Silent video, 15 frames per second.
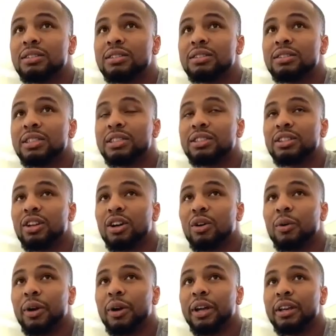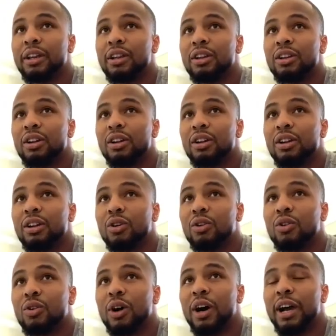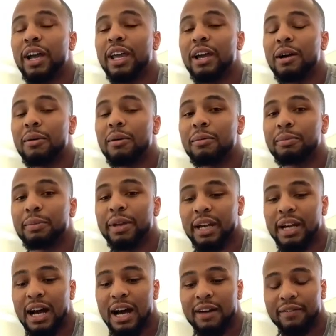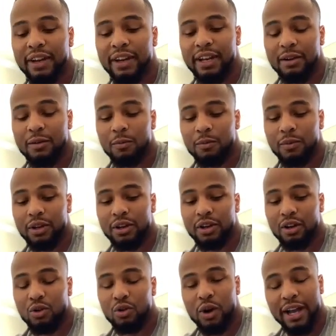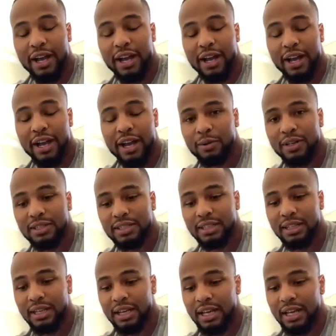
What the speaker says: just knowing, you know who I am, being confident in, you know, who I am as a person.